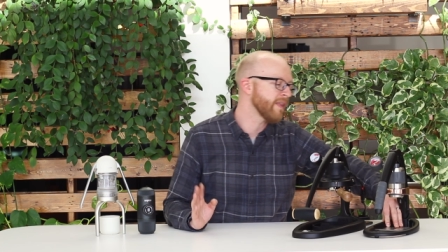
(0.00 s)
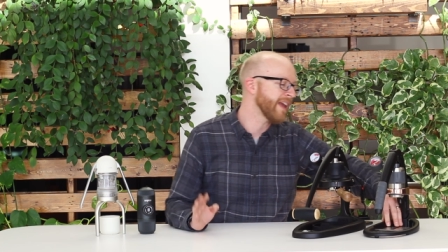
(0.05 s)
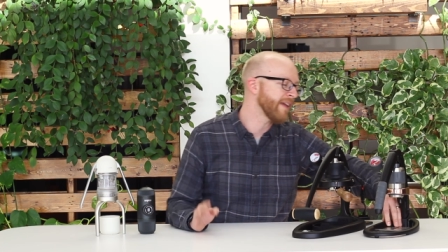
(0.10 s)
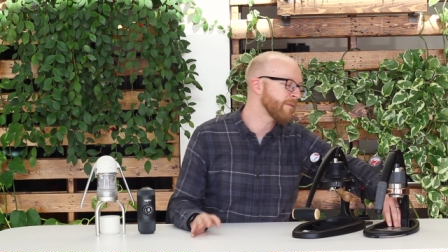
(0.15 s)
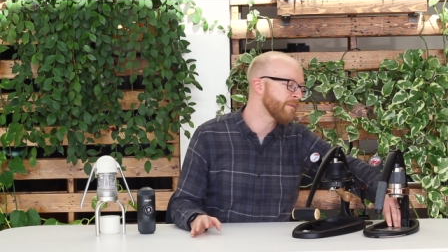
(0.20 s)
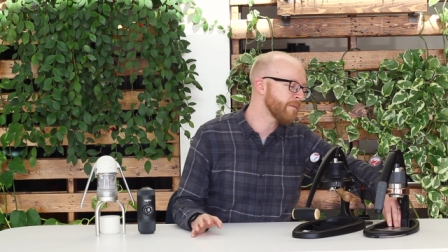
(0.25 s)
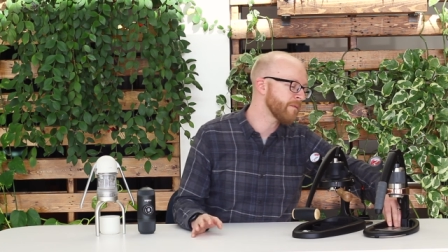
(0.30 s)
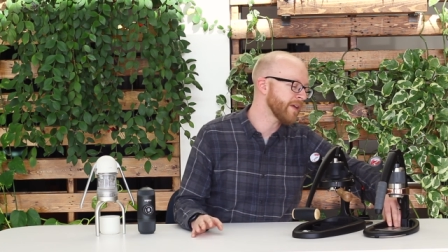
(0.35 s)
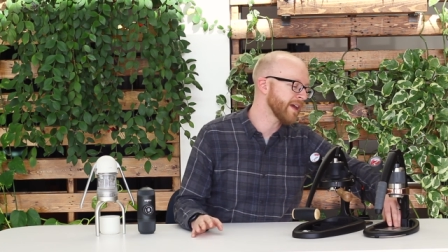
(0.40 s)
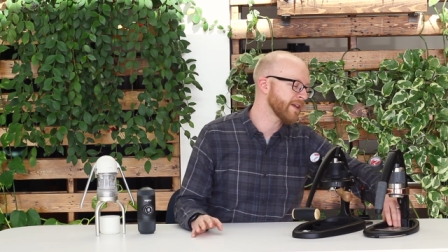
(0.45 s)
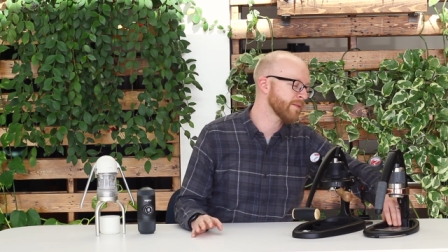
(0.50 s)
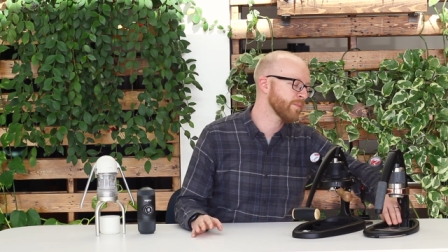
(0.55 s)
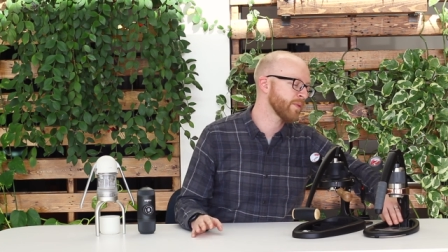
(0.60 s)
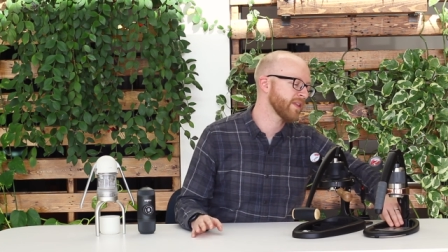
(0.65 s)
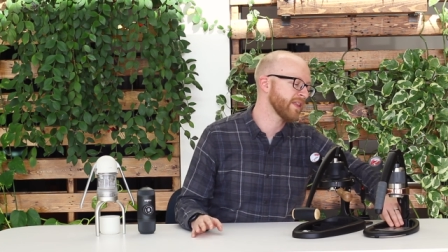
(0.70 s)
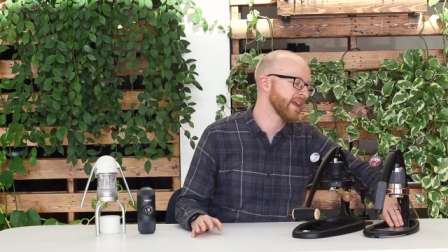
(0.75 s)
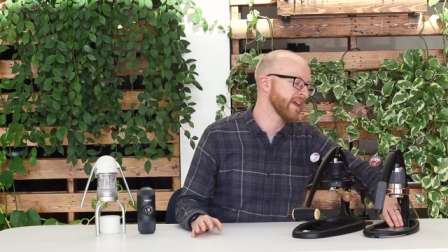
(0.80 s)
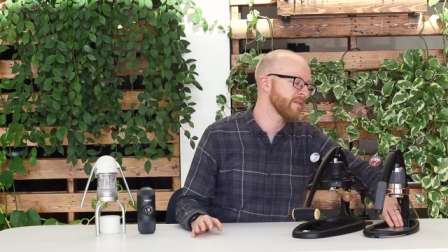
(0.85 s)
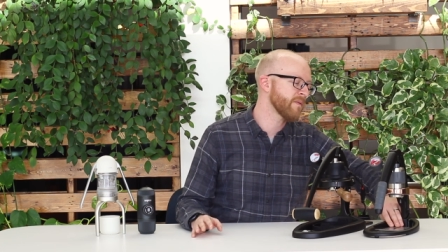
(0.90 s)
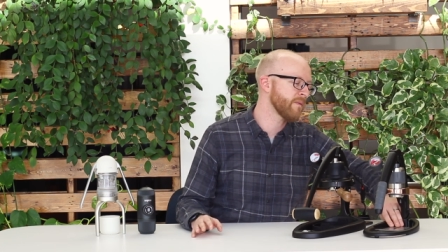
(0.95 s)
they fit,
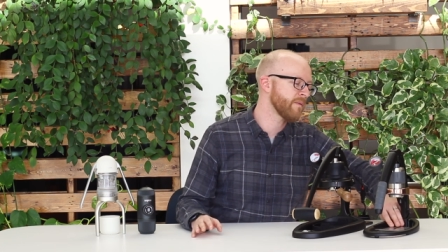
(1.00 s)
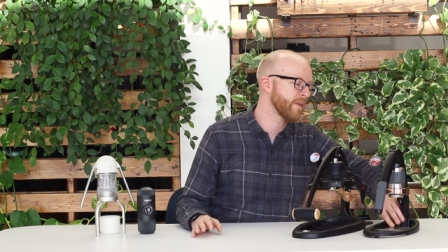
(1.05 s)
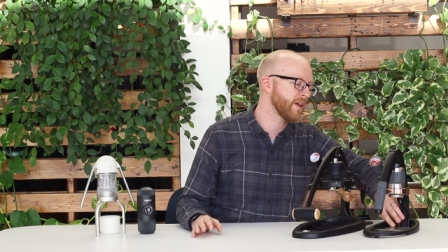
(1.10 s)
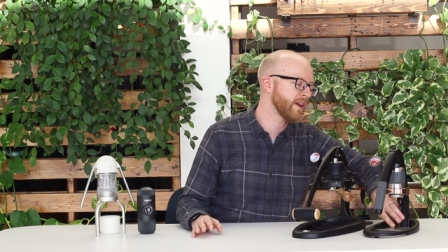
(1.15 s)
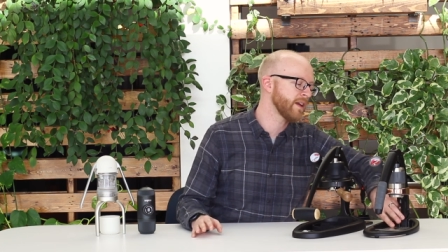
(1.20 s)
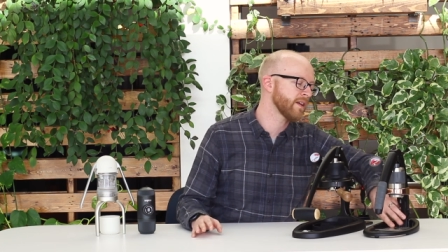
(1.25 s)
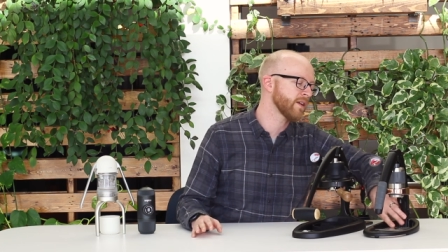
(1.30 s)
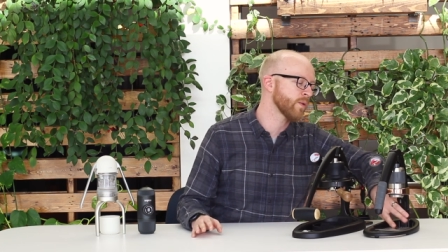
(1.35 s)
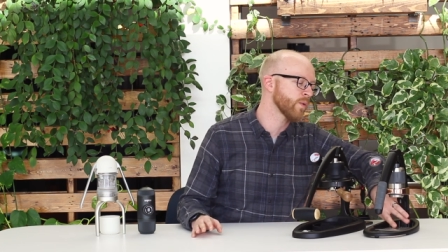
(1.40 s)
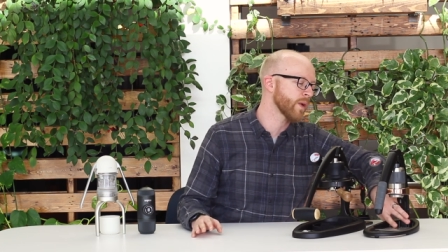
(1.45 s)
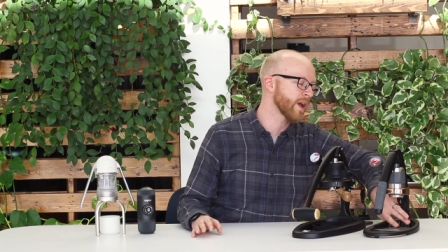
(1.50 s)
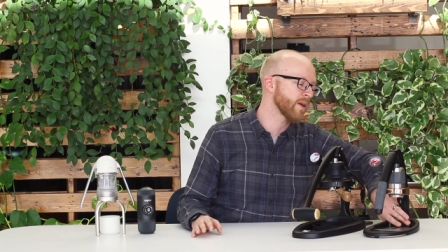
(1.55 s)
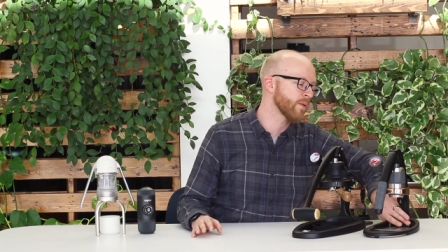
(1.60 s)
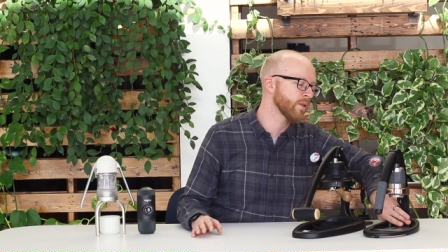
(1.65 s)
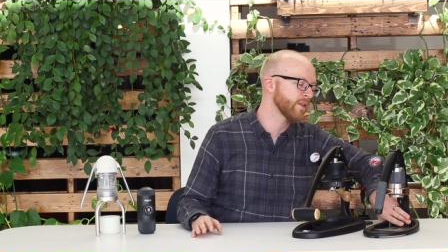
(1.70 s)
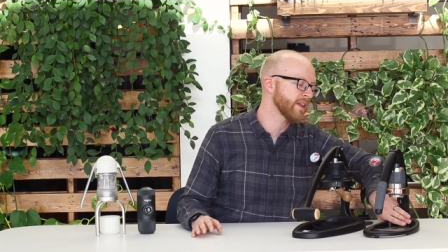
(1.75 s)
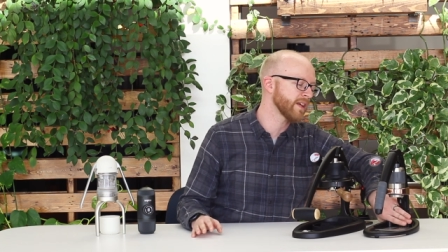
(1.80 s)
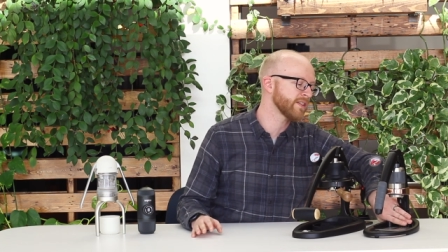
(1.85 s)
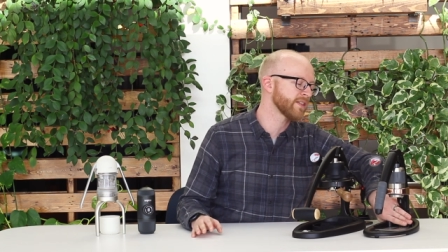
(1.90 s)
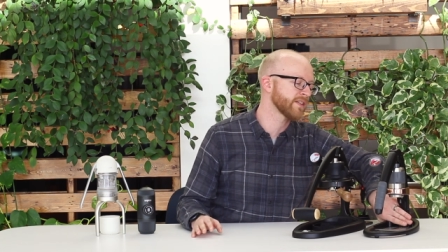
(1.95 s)
but they fit in a way
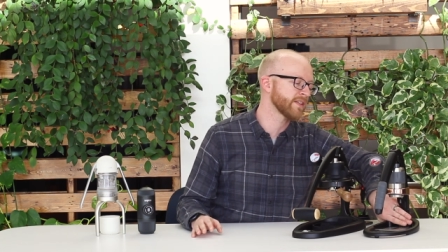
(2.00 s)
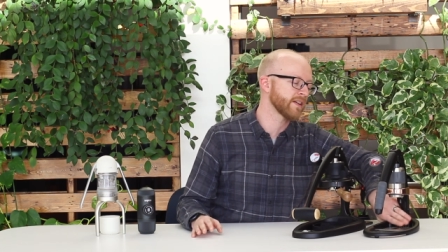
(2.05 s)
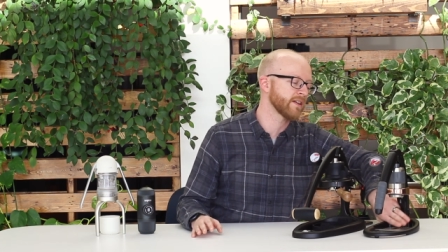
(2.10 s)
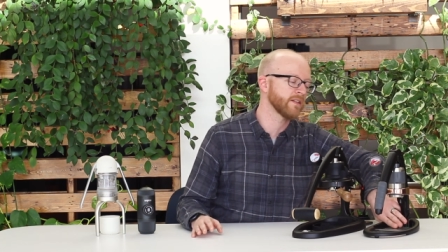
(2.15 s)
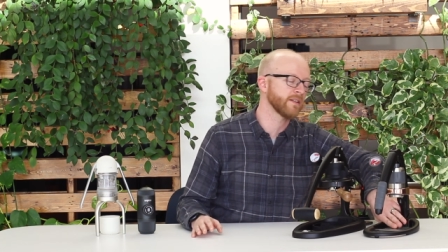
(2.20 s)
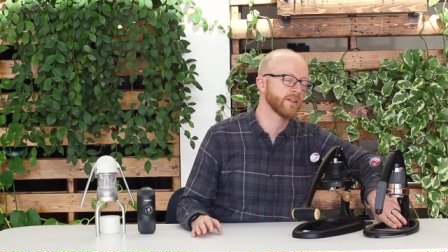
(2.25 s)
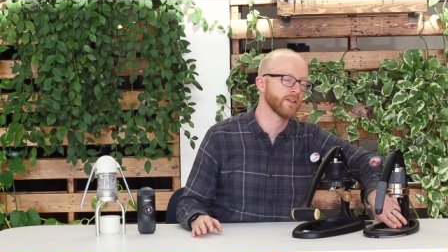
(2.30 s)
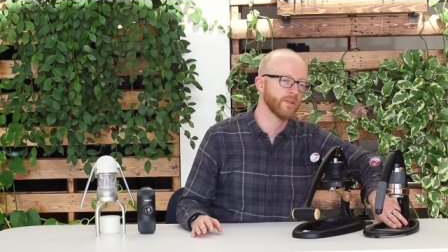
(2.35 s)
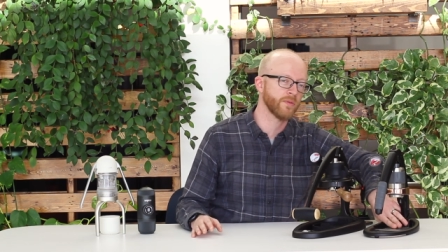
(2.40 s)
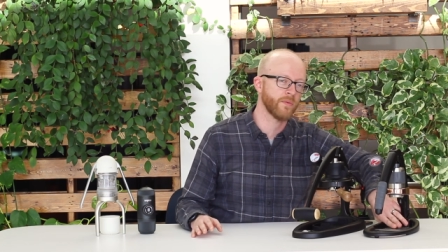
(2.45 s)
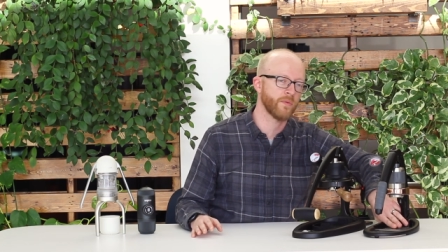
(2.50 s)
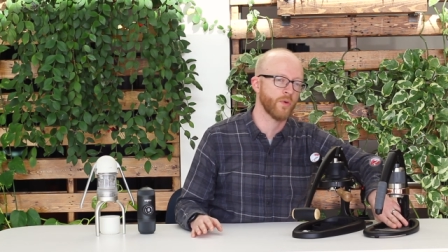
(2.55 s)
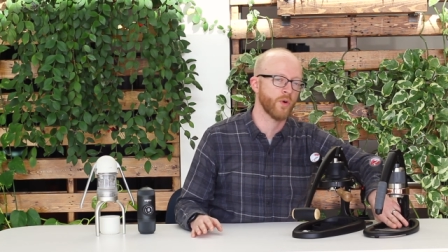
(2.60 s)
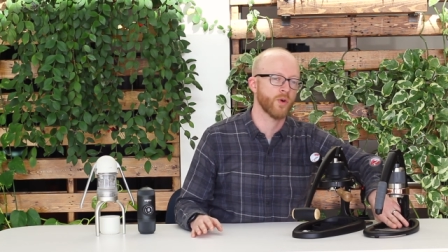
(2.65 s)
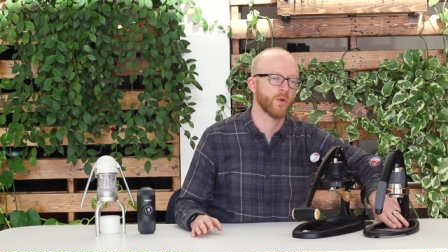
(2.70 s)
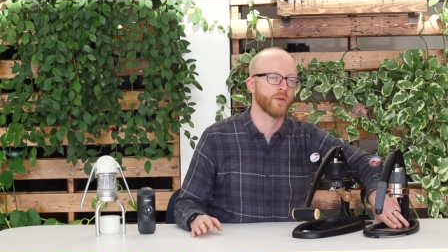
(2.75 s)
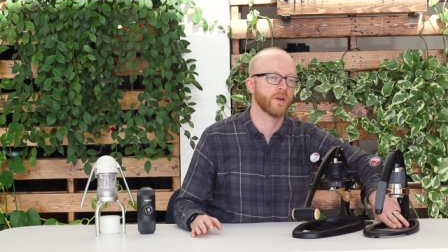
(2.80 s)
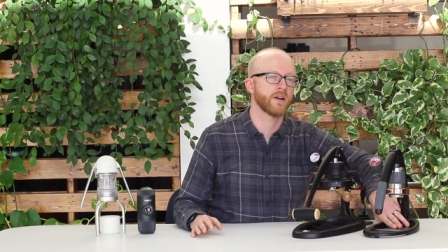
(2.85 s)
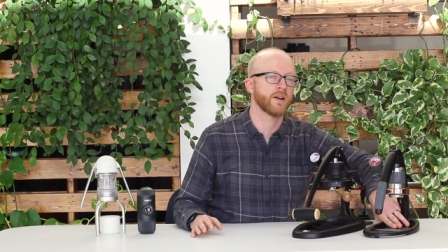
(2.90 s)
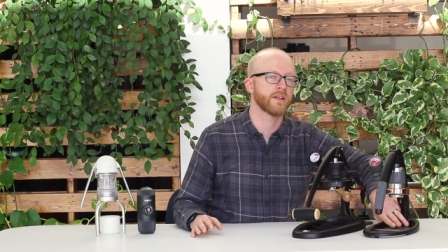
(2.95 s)
where they sit a little
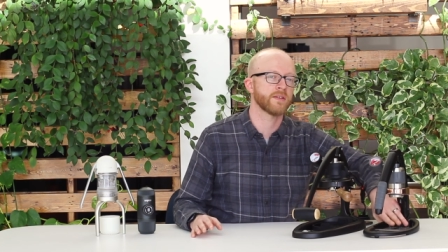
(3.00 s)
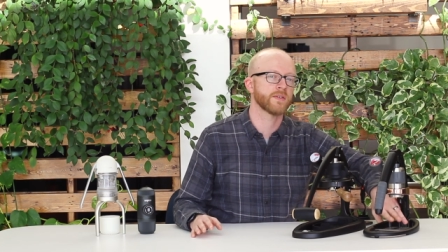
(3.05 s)
forward.